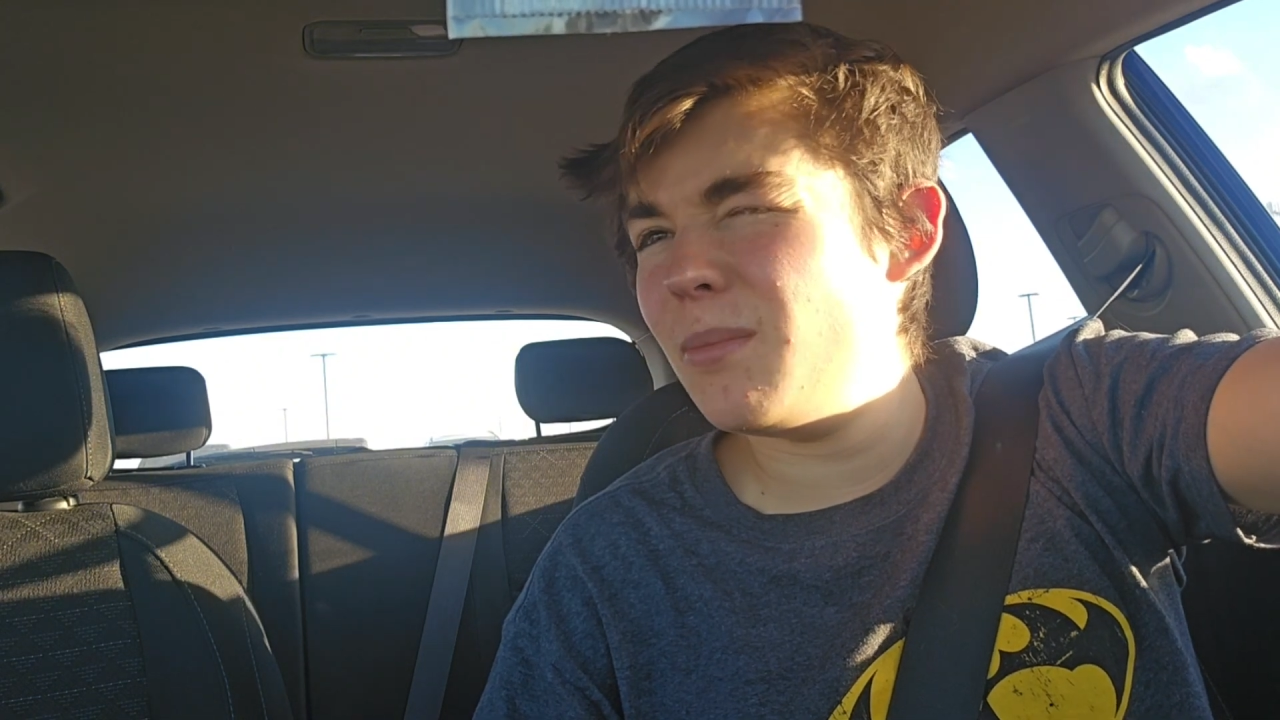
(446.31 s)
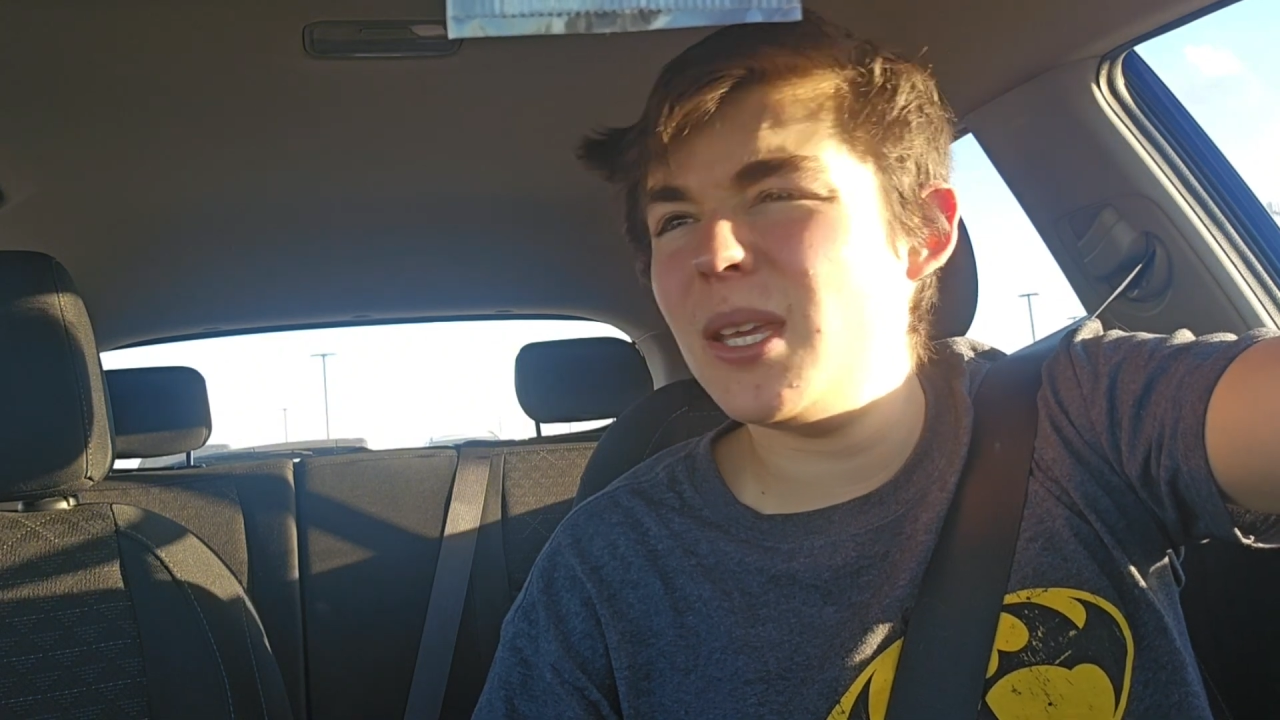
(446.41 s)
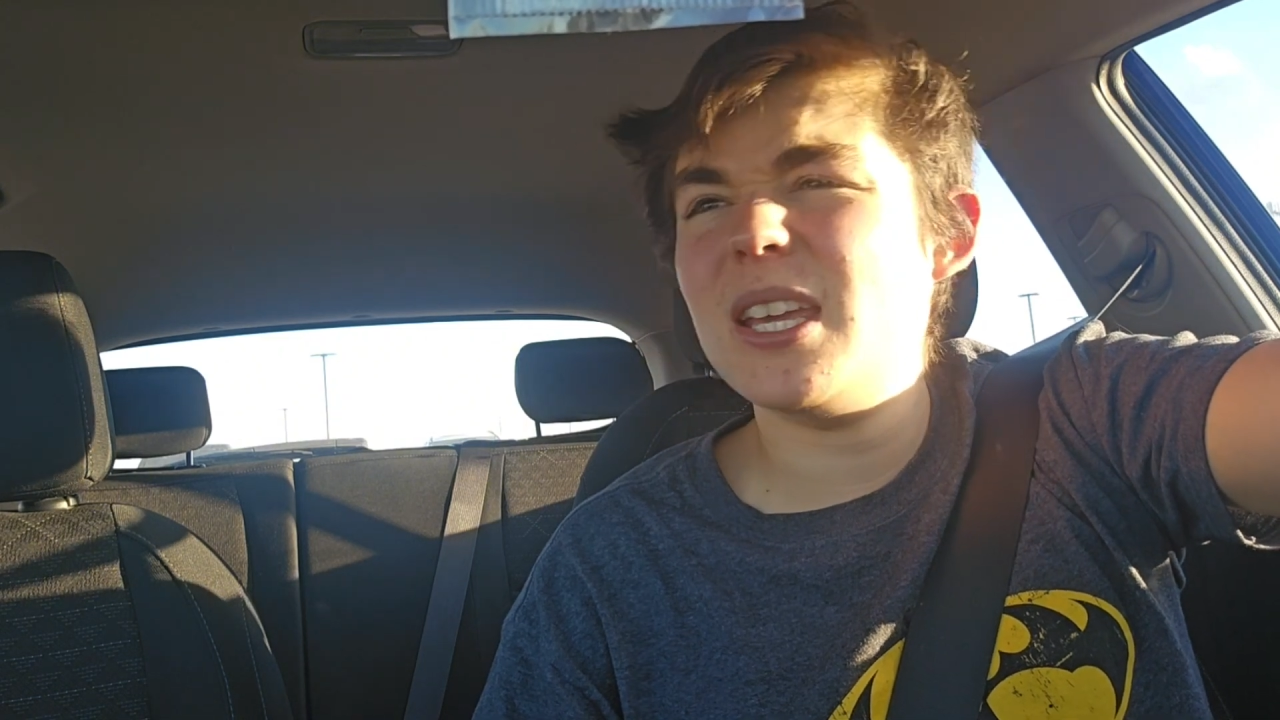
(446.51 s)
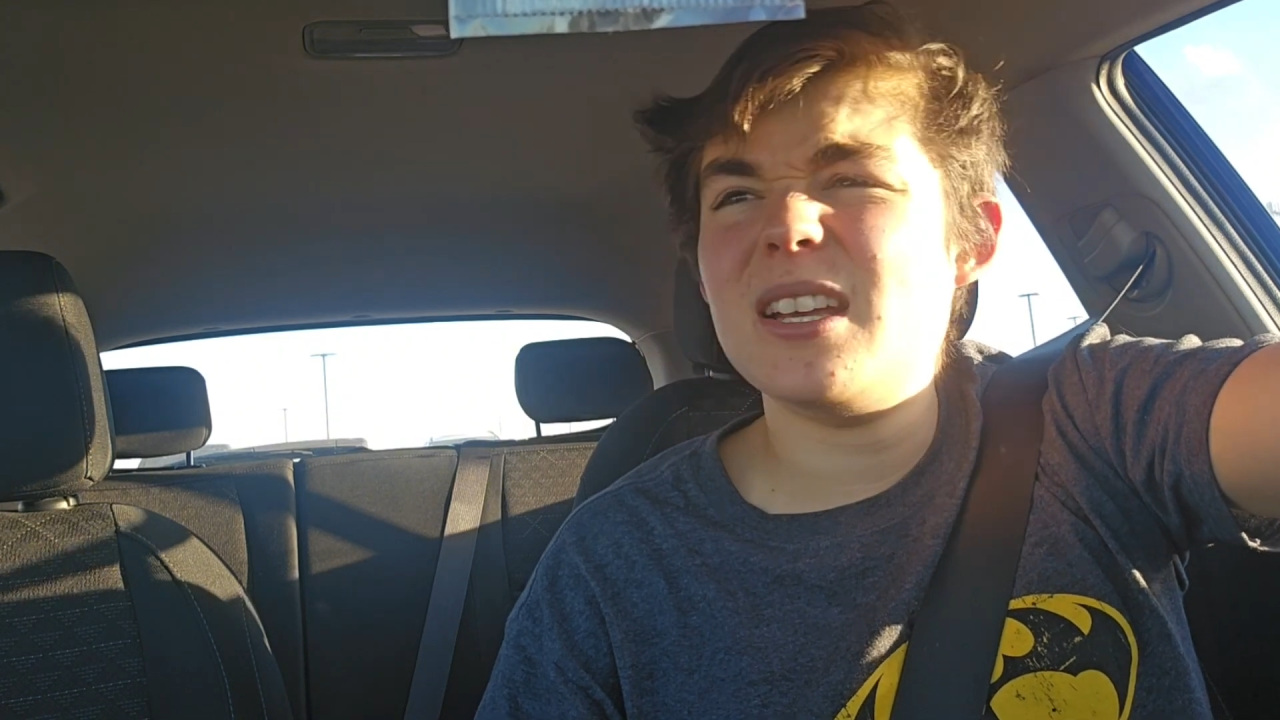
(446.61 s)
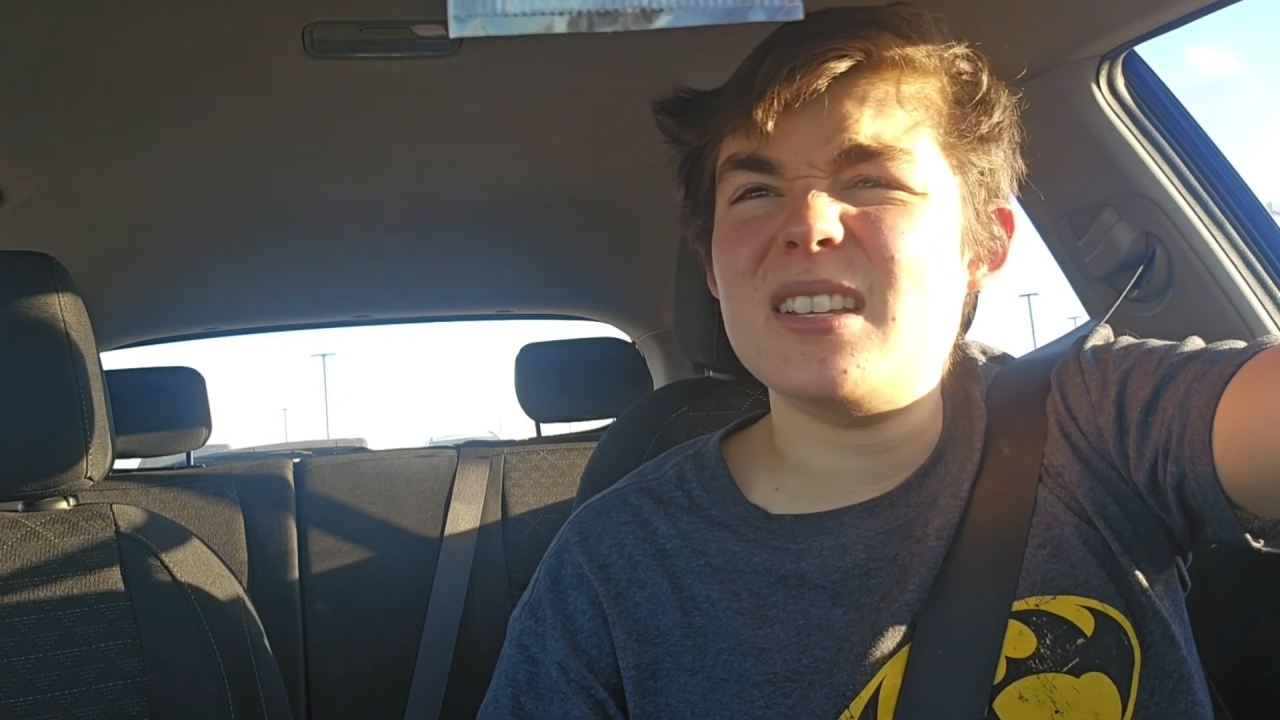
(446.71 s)

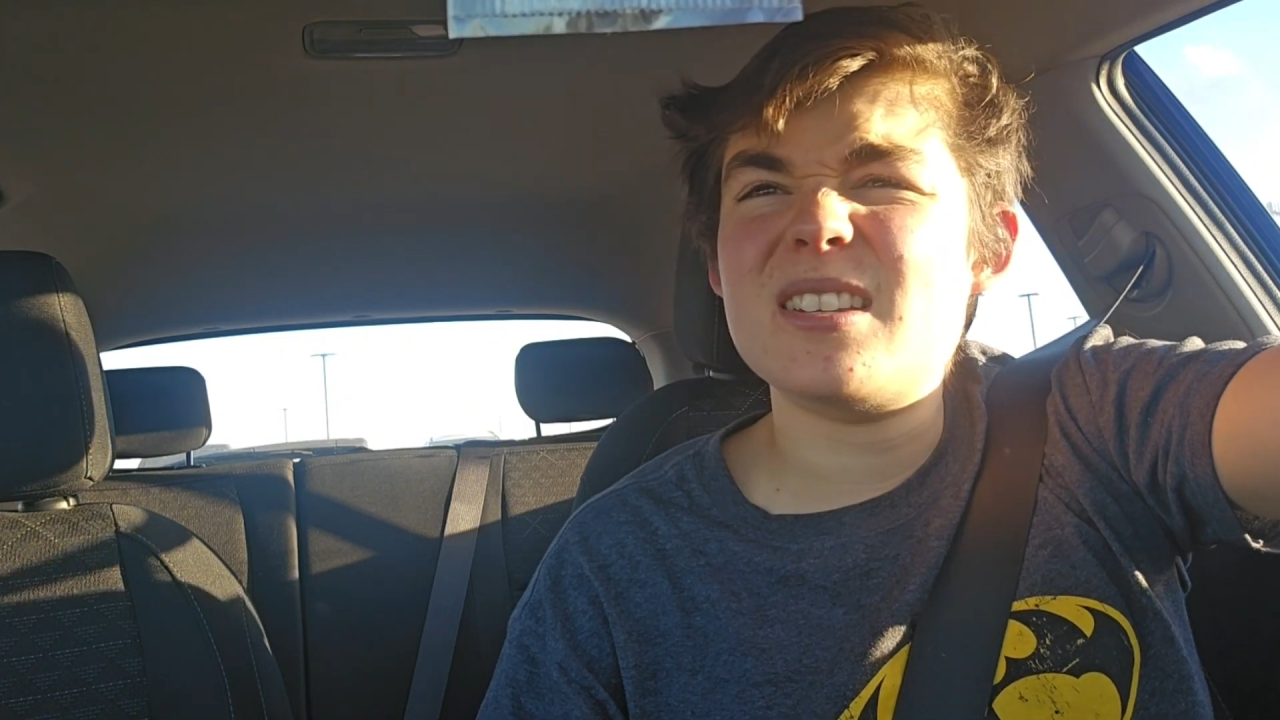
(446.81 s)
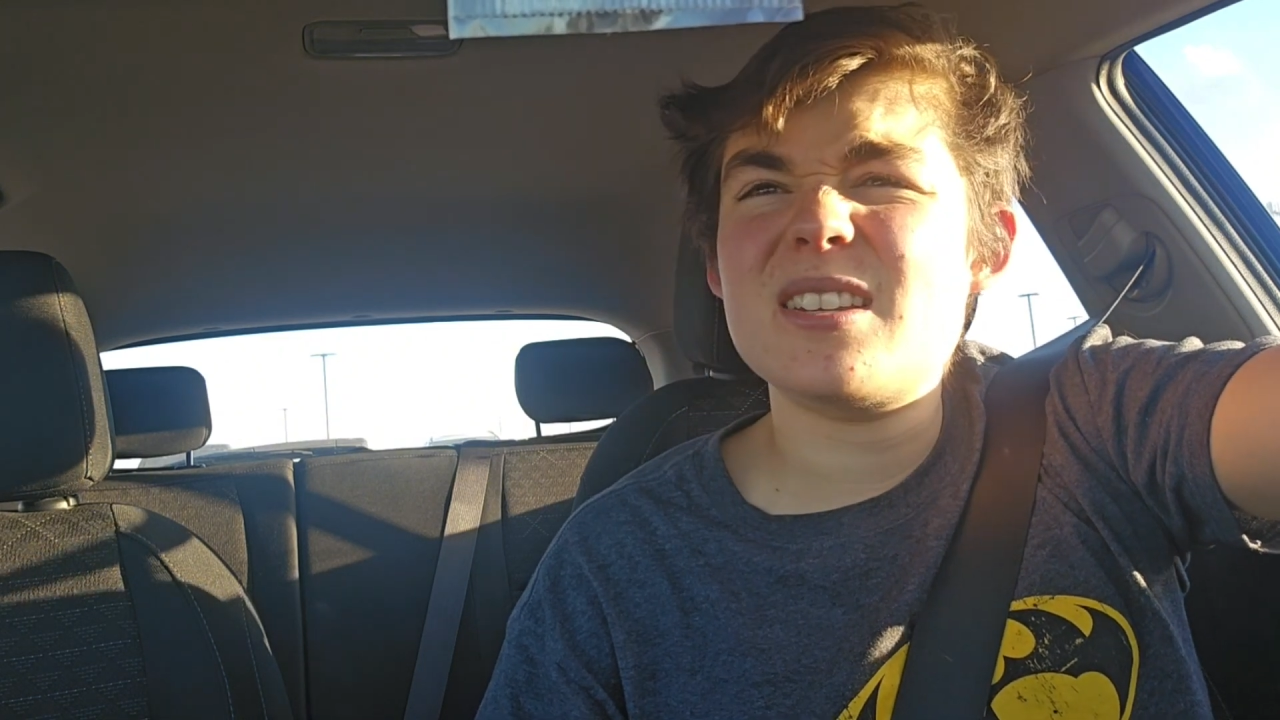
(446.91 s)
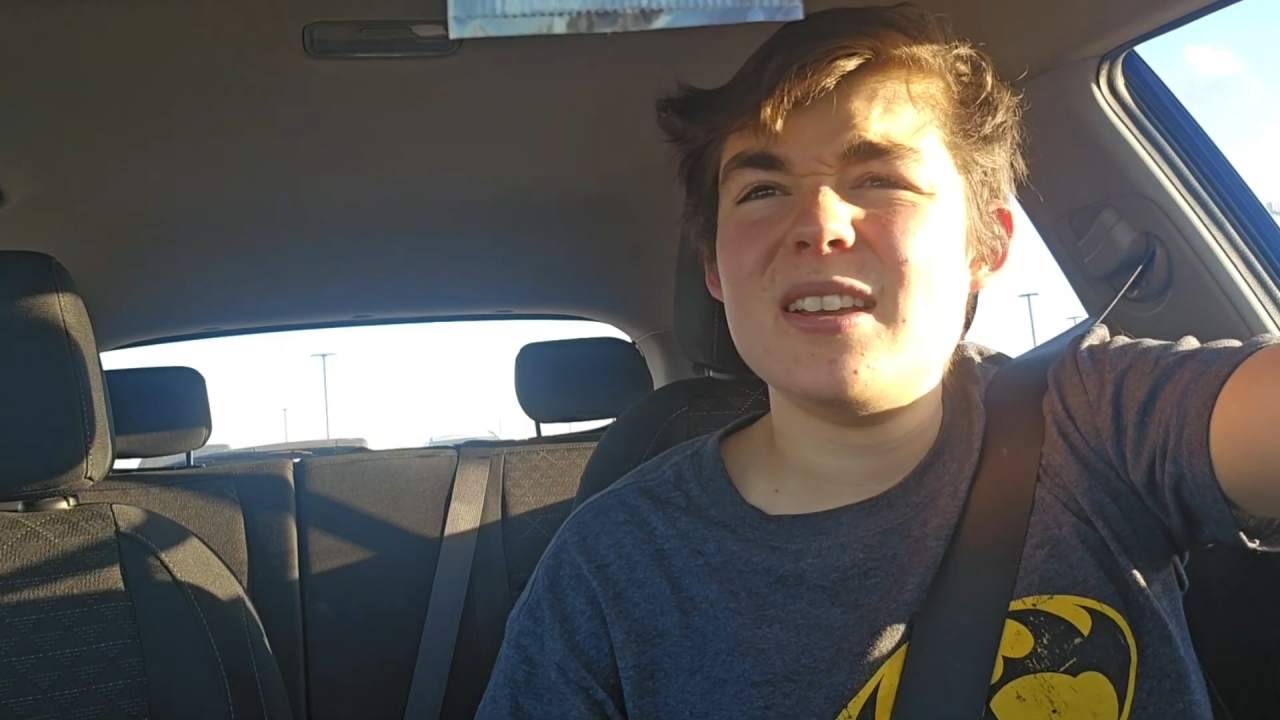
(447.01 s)
because